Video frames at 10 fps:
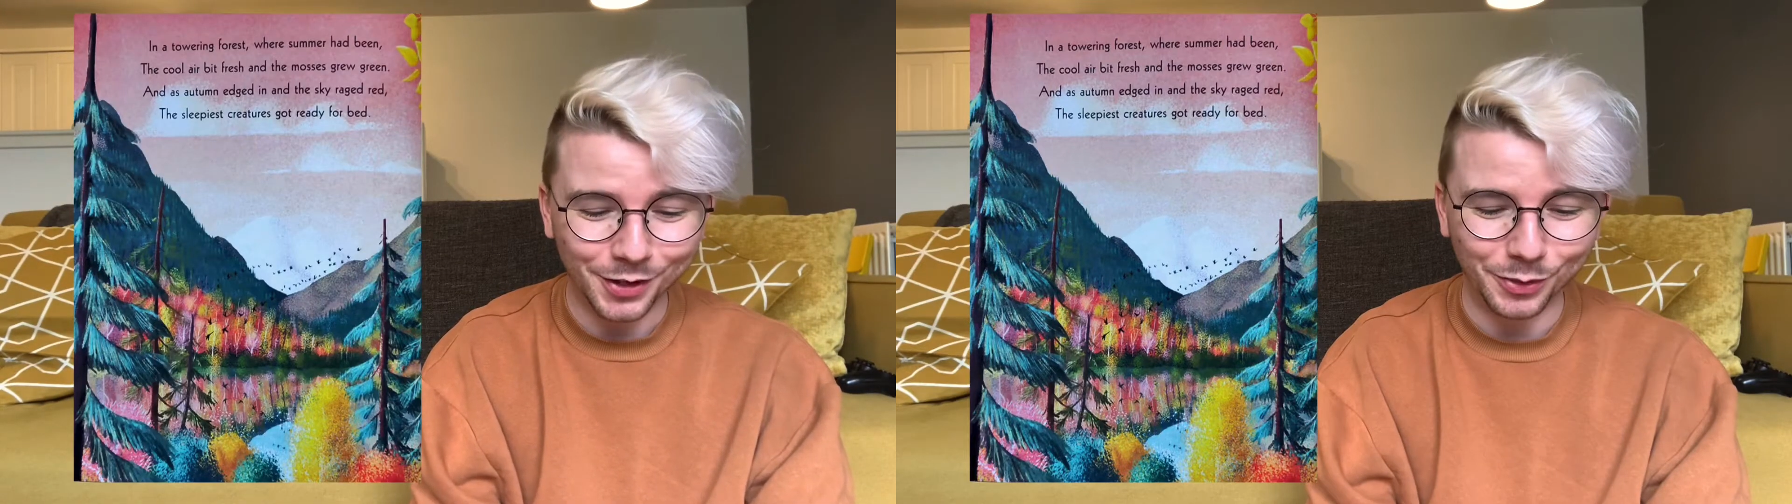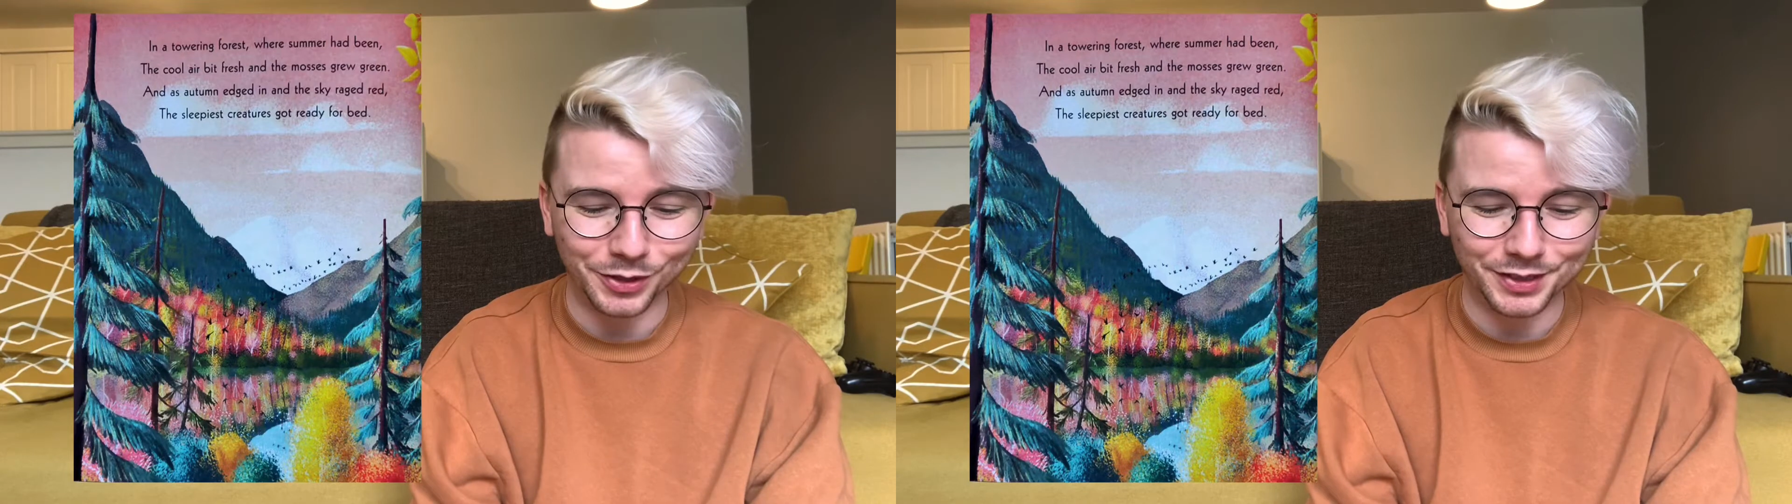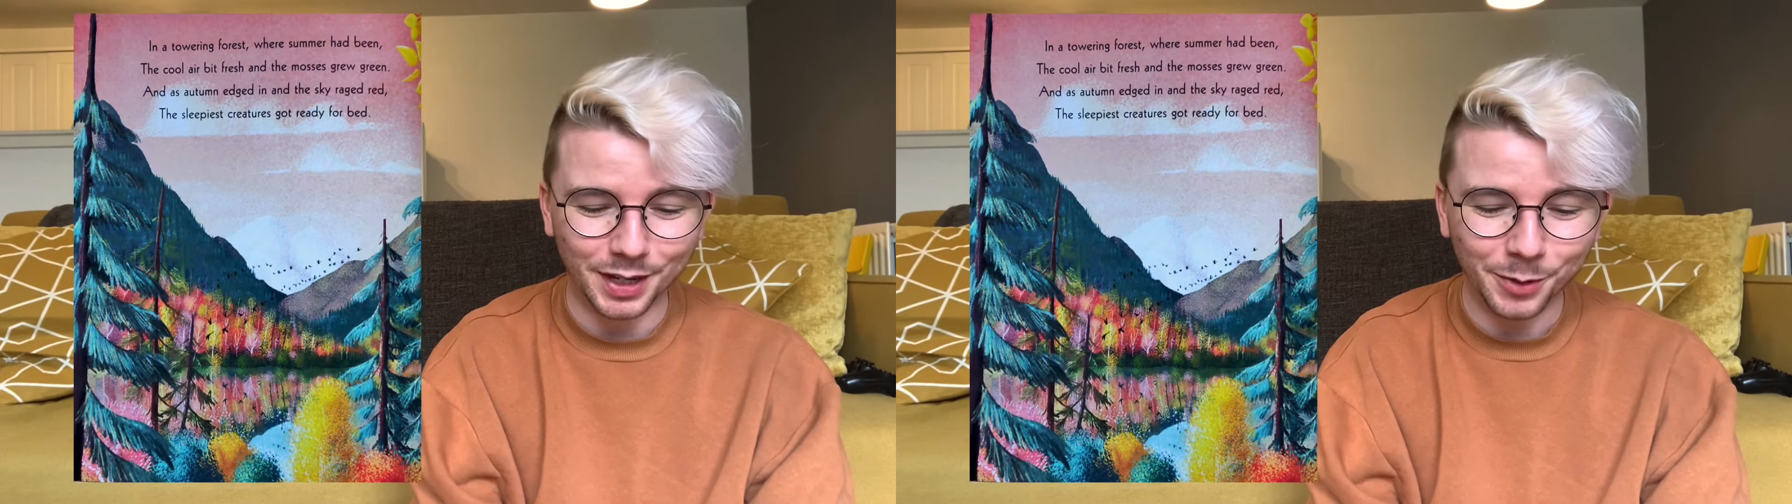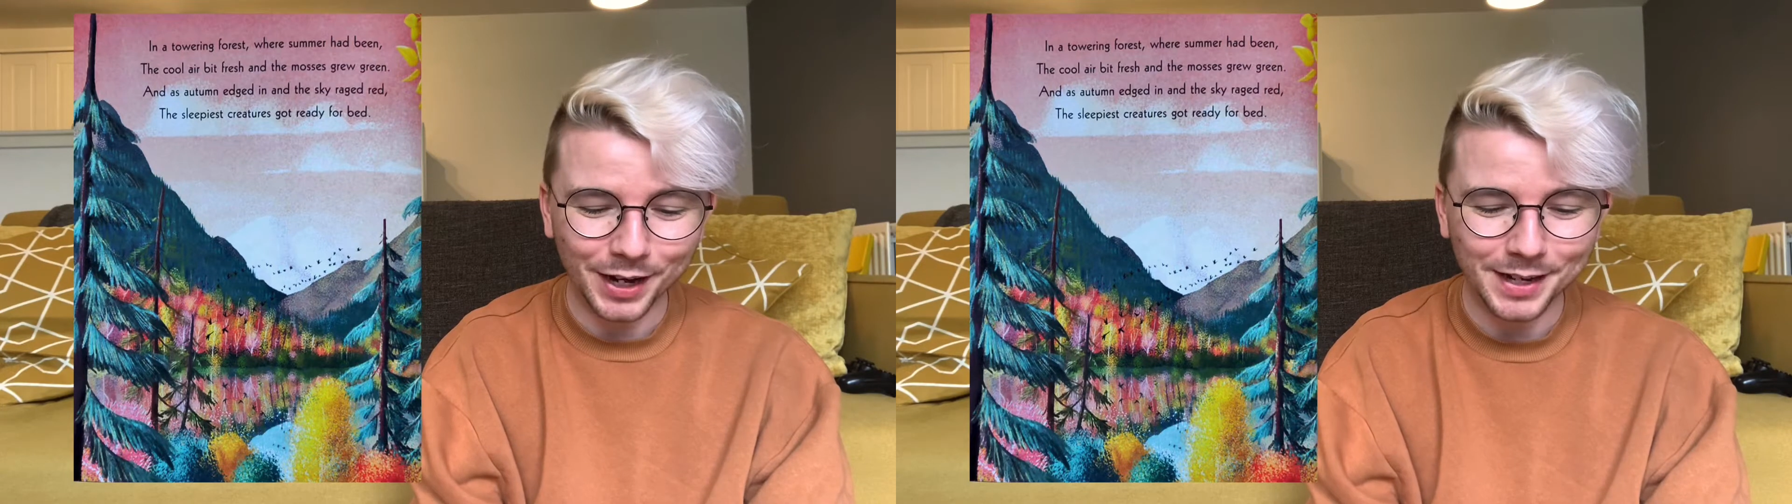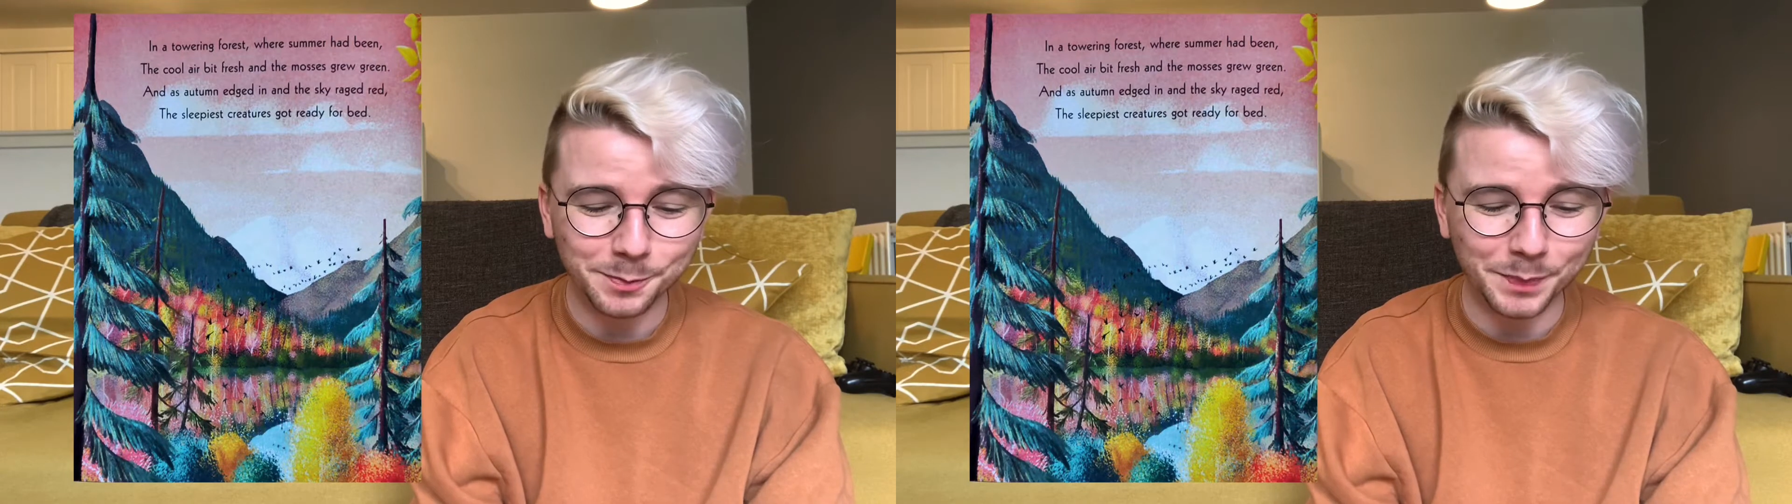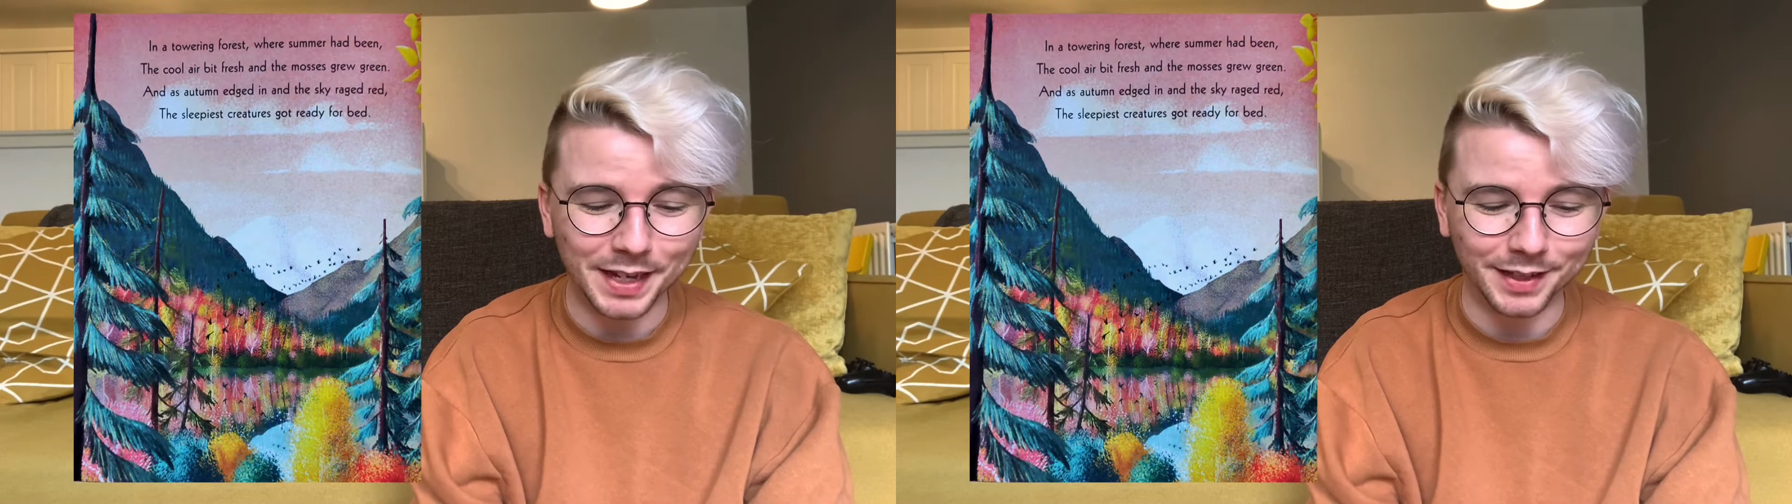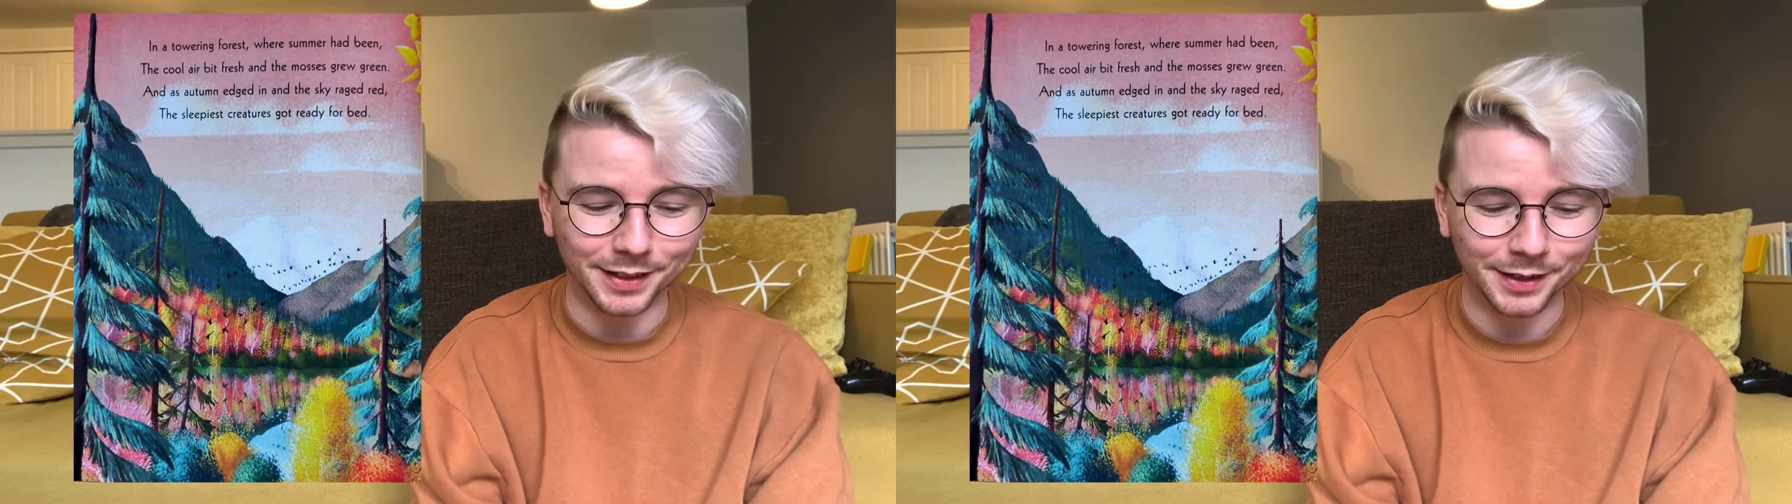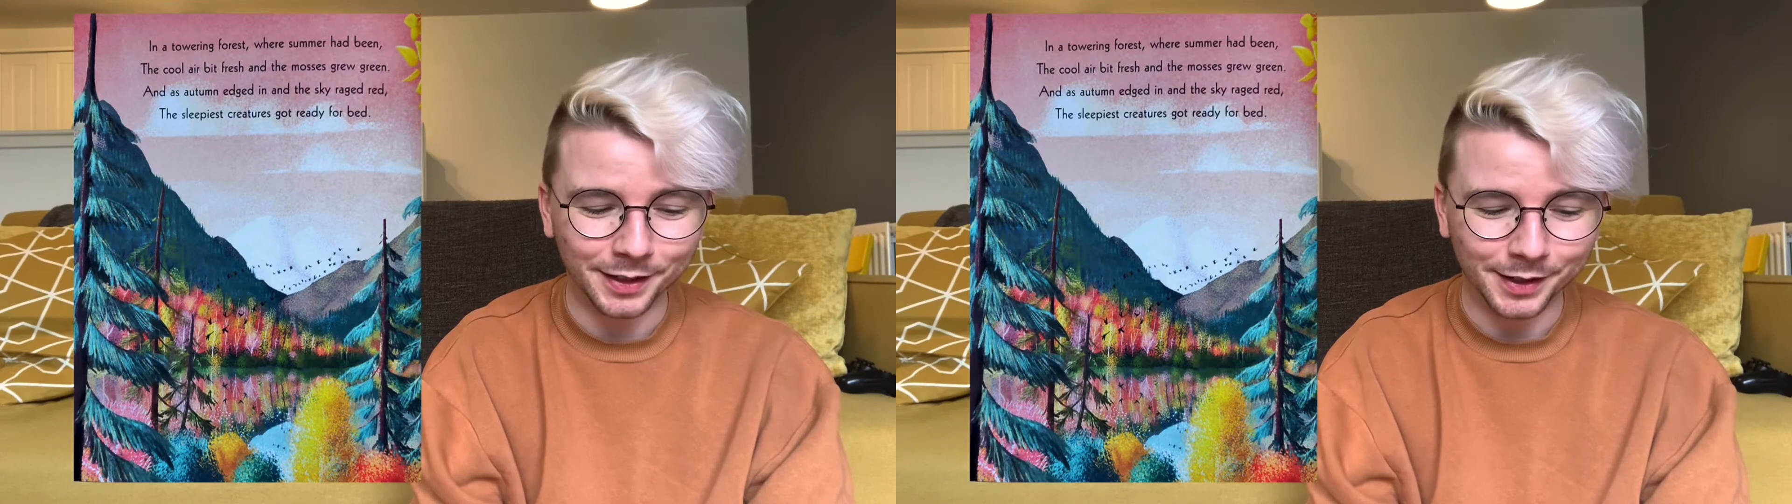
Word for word: where summer had been,